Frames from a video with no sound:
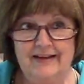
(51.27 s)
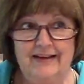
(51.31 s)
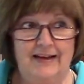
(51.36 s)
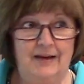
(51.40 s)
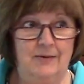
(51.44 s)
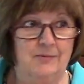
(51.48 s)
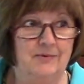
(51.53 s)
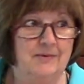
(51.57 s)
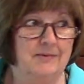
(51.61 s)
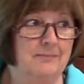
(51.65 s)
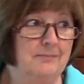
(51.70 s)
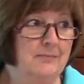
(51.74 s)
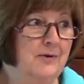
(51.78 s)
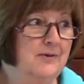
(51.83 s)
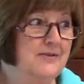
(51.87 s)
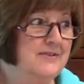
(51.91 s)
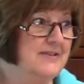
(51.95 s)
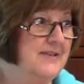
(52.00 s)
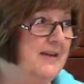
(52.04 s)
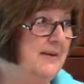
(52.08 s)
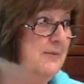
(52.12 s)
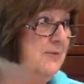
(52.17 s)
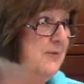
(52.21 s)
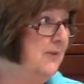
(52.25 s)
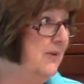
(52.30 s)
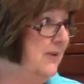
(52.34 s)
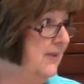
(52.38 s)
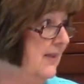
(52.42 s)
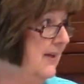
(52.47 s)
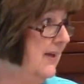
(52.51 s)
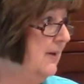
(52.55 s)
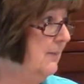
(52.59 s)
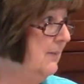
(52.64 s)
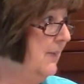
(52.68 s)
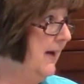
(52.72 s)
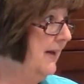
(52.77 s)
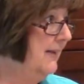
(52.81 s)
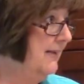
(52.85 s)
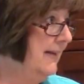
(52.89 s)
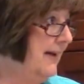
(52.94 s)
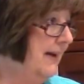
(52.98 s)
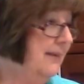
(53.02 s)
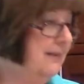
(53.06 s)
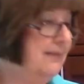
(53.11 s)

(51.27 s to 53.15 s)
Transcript: And most times when you think about that,